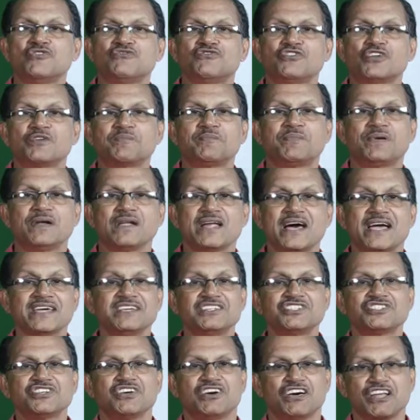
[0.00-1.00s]
for
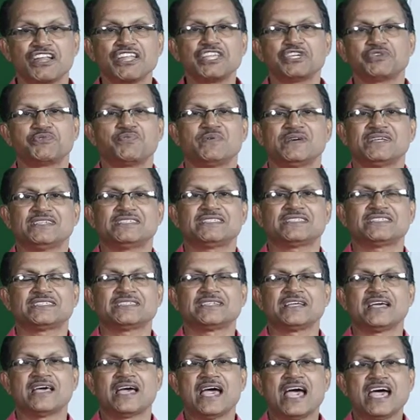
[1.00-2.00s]
polite requests
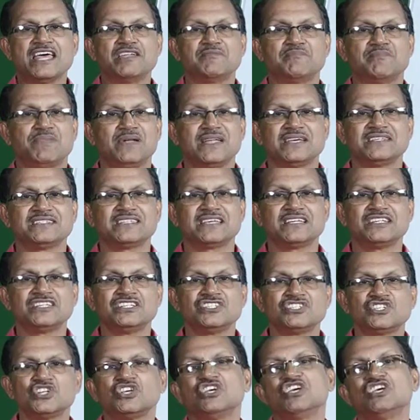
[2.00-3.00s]
and
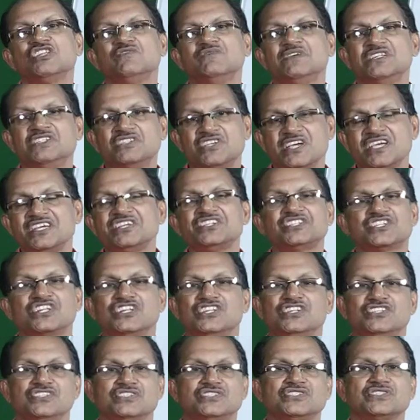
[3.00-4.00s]
pleasant
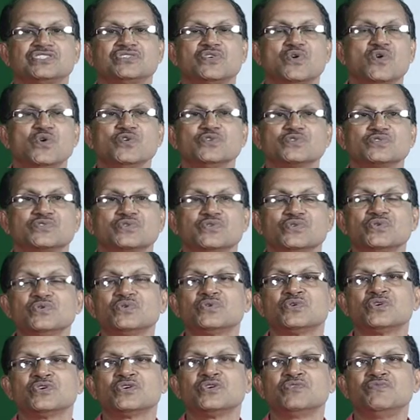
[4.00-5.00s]
invitations also
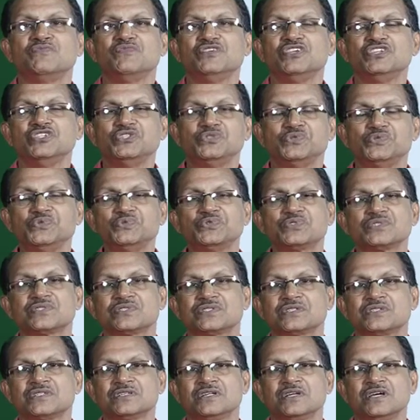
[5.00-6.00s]
we use
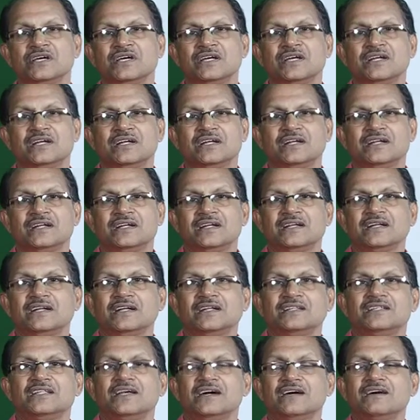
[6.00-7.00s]

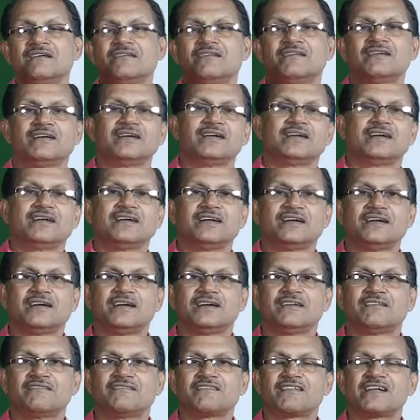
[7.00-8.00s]
the
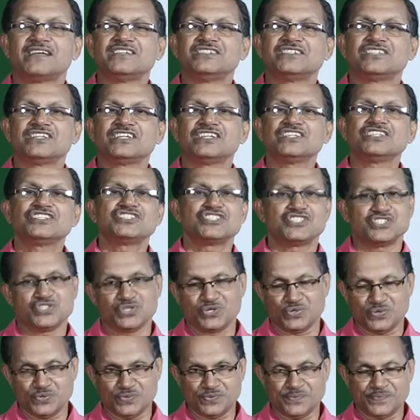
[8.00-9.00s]
rising
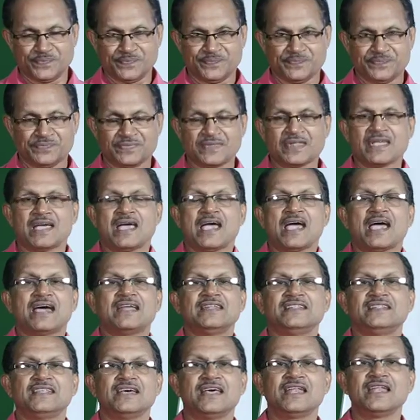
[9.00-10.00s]
tone.
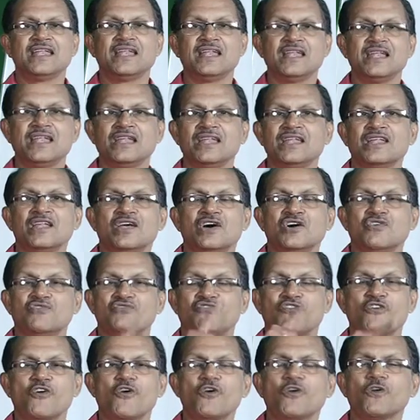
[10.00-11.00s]
And then
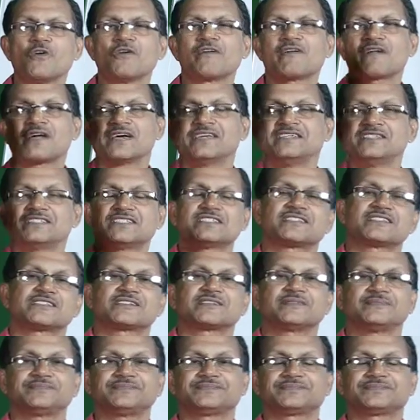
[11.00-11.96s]
Fall, rise